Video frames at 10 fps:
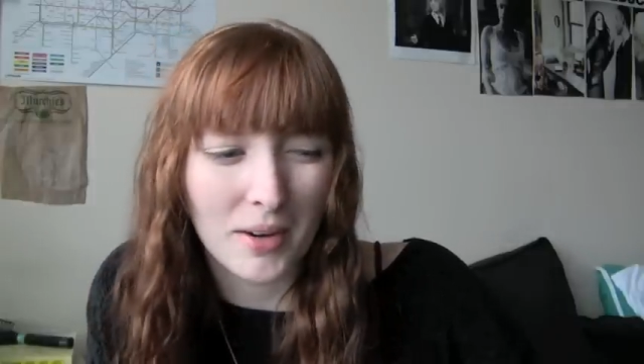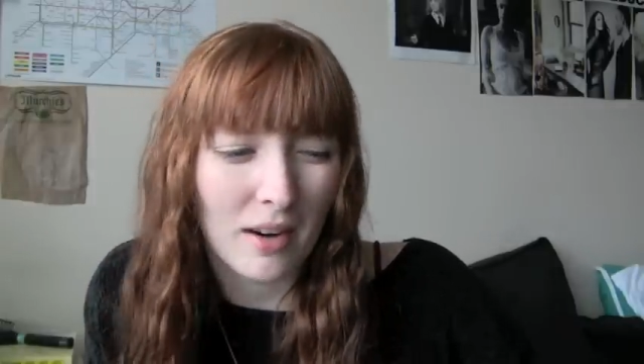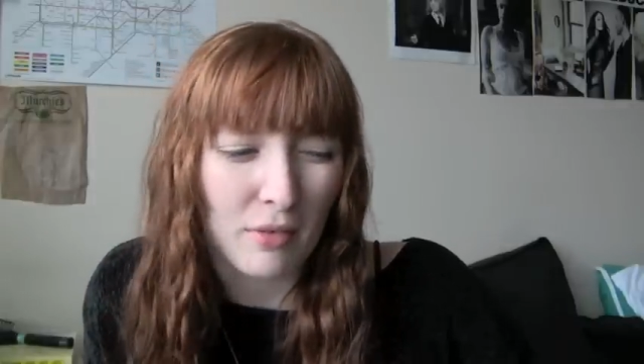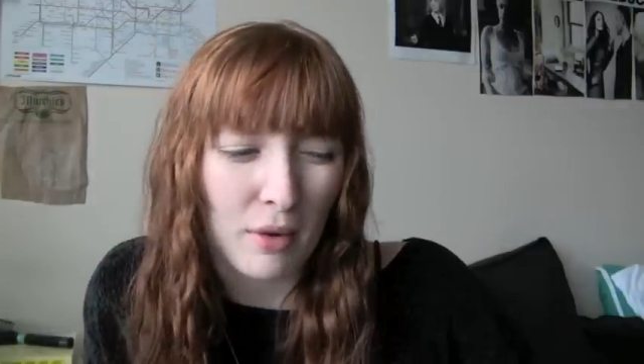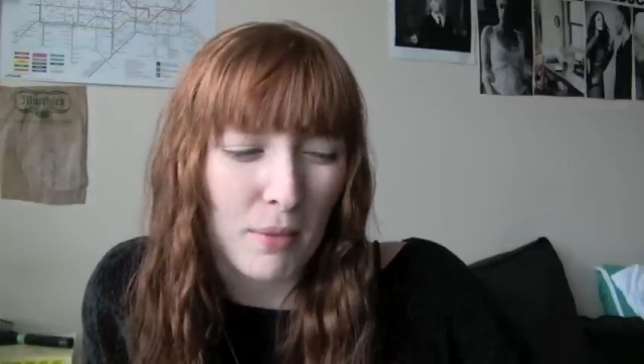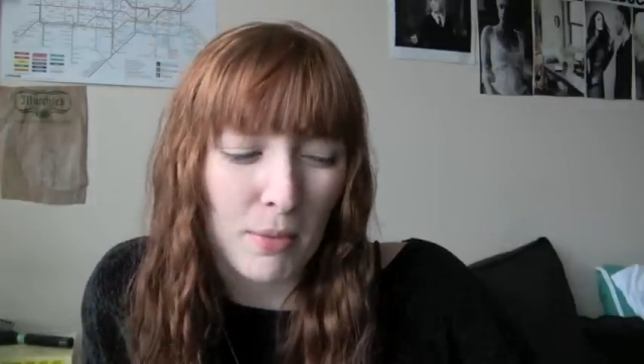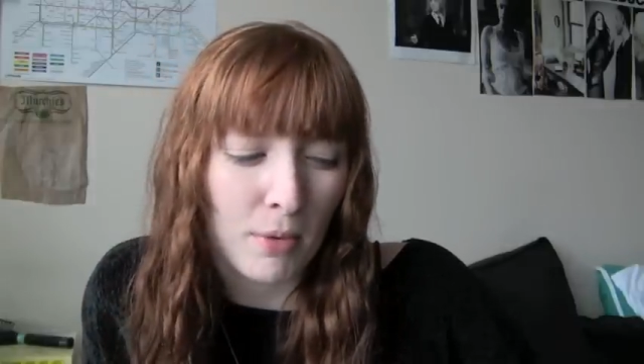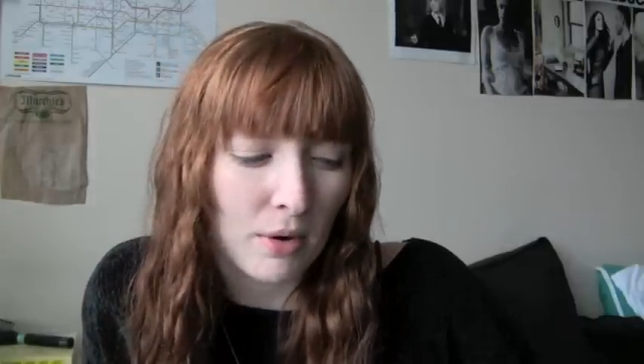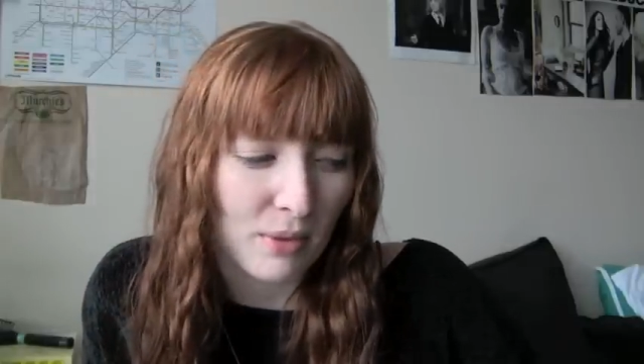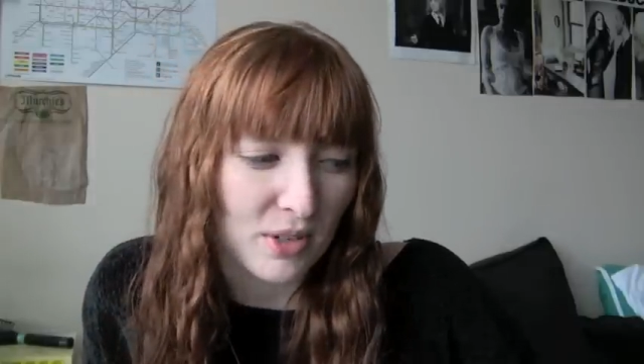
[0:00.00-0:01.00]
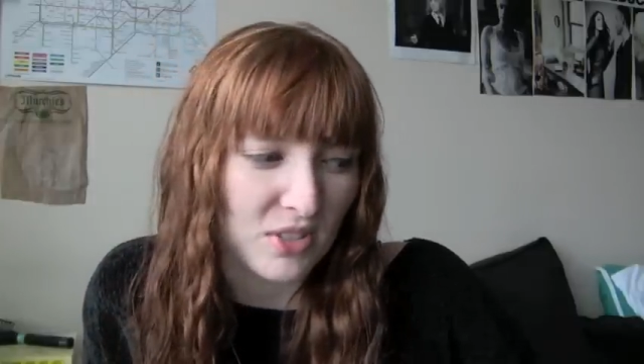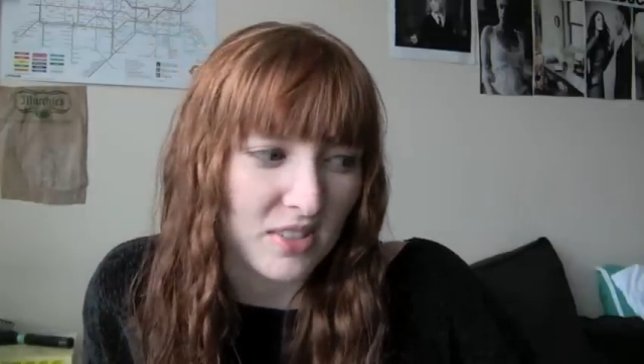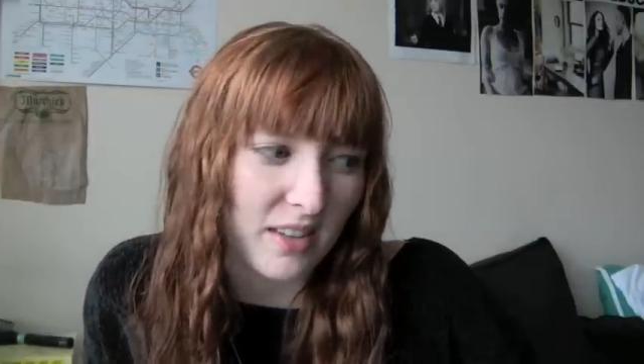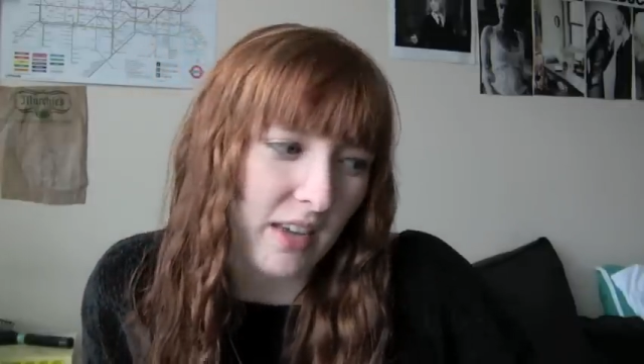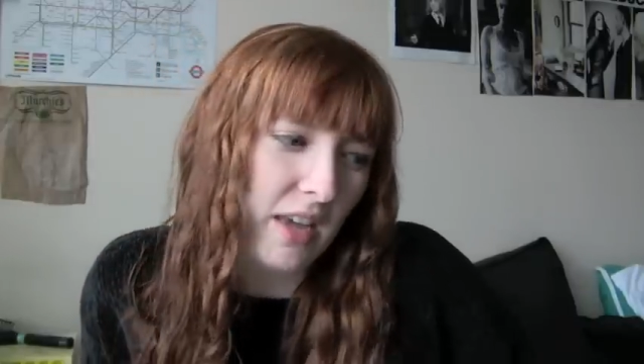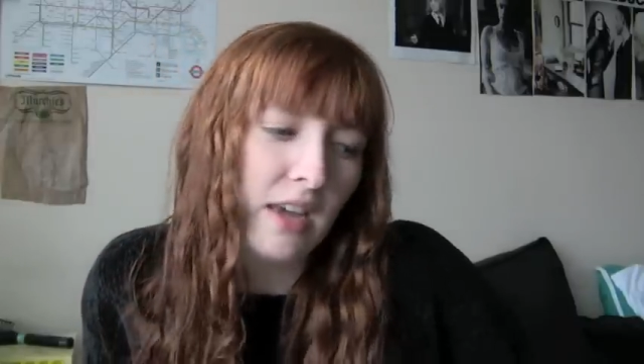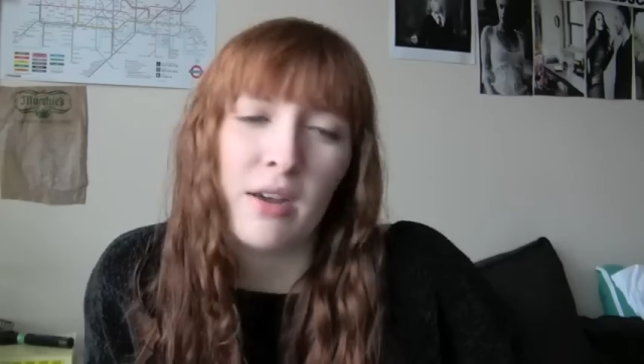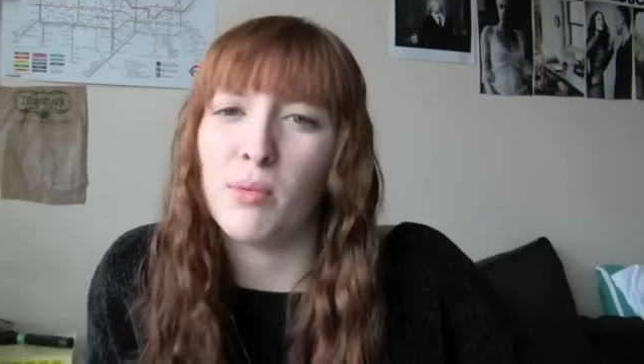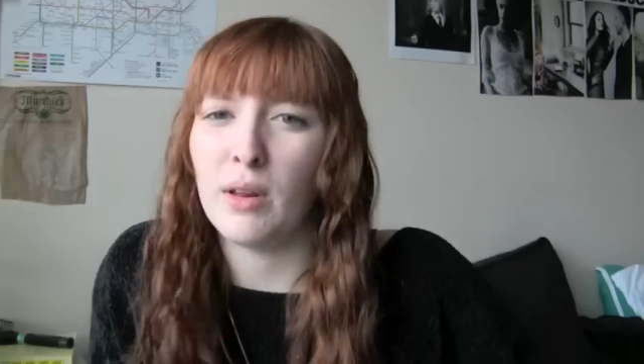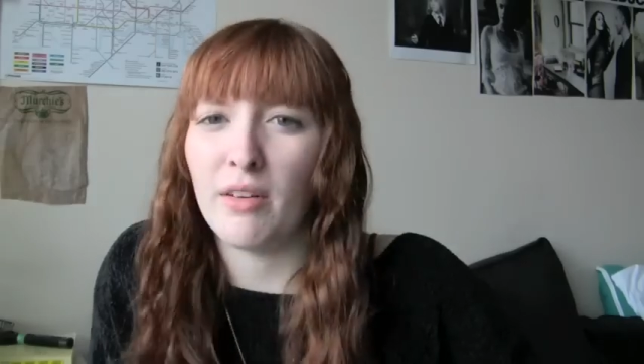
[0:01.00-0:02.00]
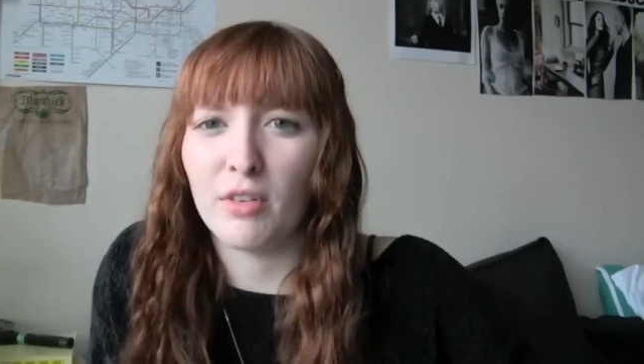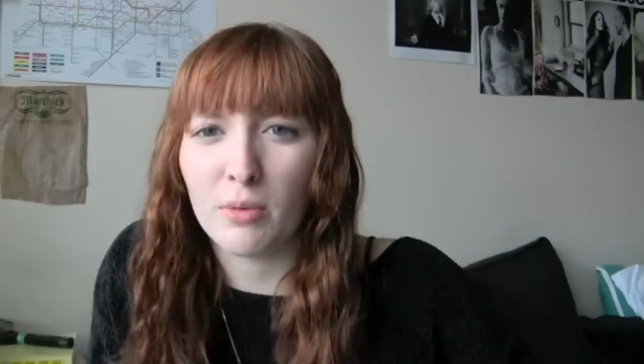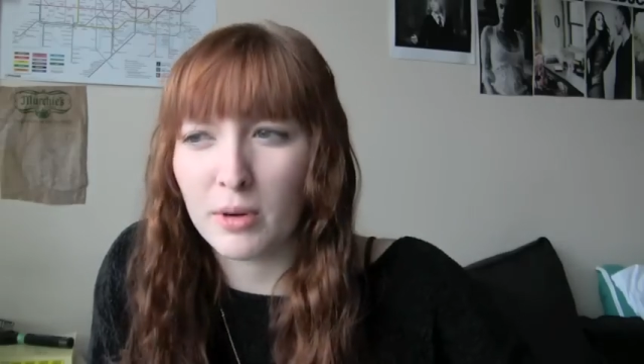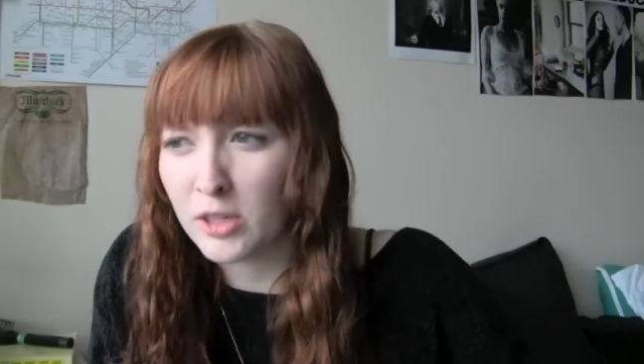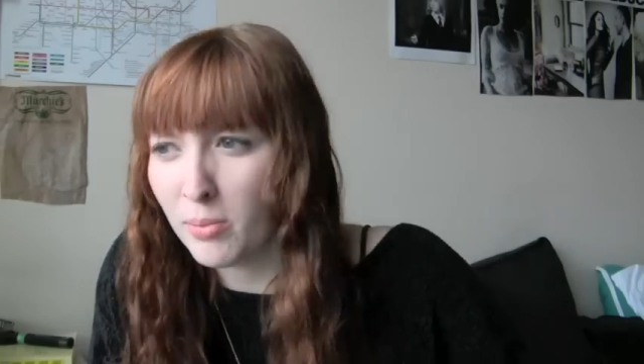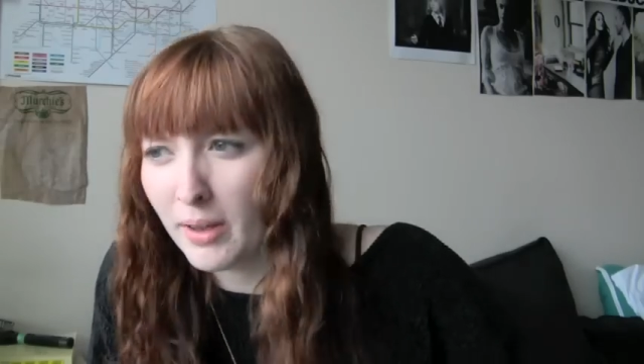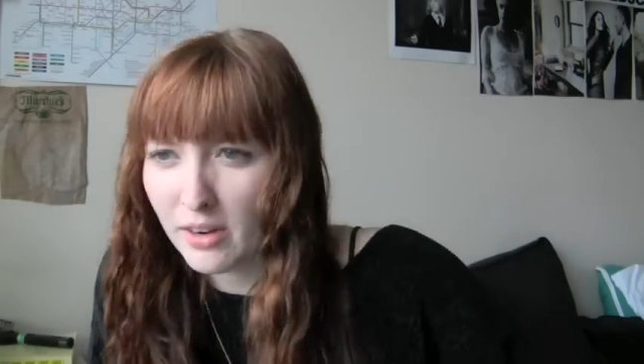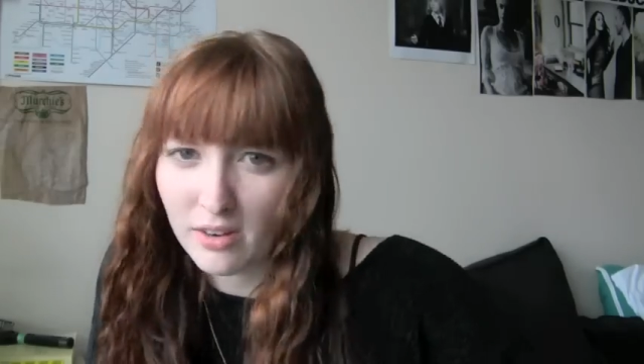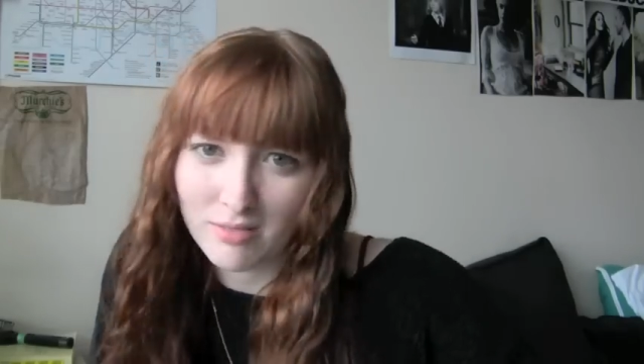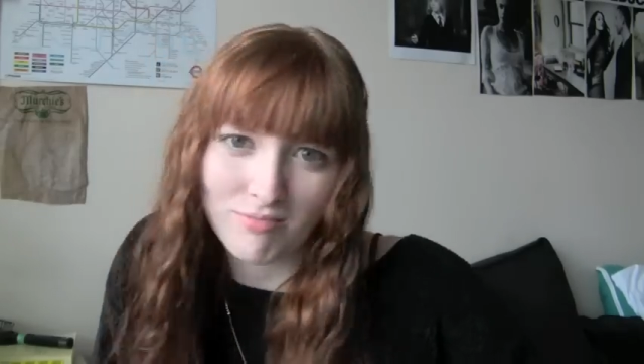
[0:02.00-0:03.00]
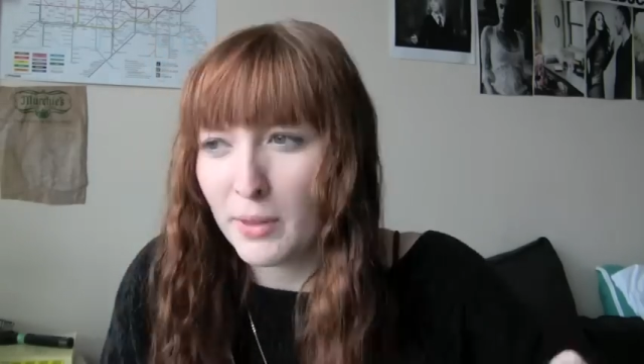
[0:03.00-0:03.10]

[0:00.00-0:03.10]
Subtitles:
but I've come to the point where it's just like, eh, whatever, the books are better.